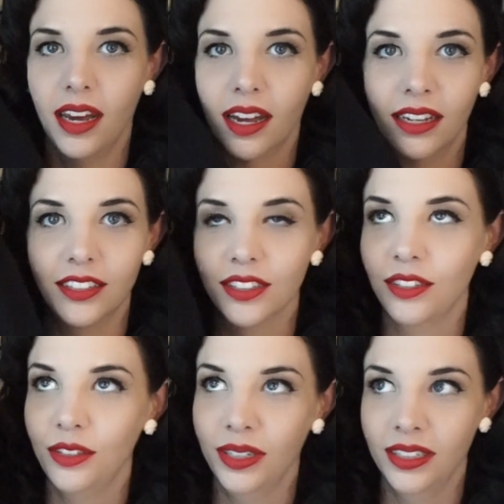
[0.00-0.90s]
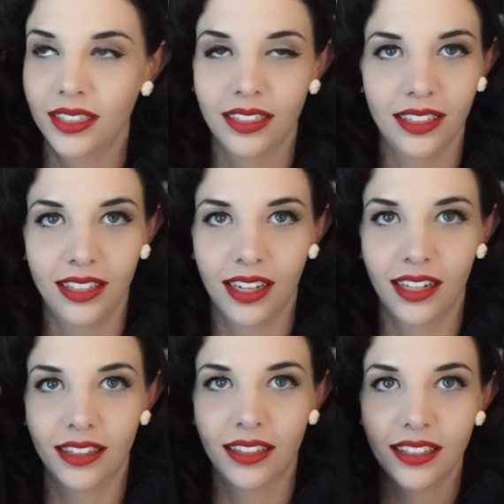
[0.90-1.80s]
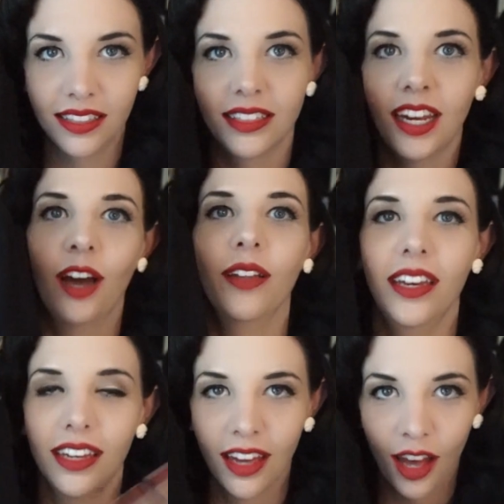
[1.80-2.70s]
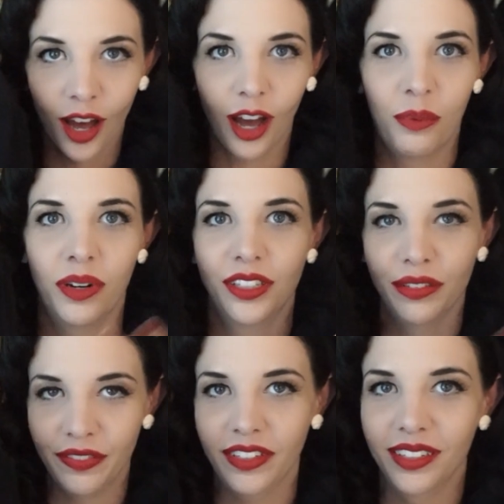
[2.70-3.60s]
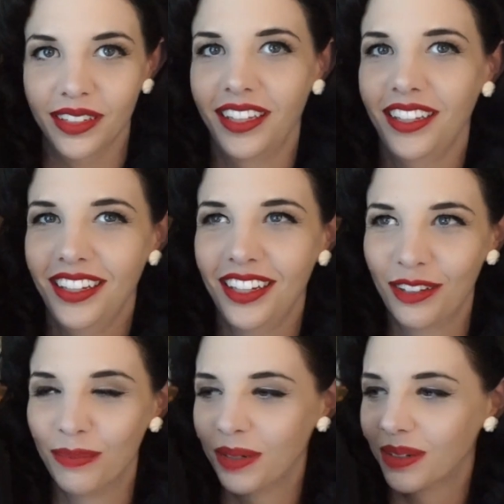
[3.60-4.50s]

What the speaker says: I just knew instantly that this is how like I want to feel in my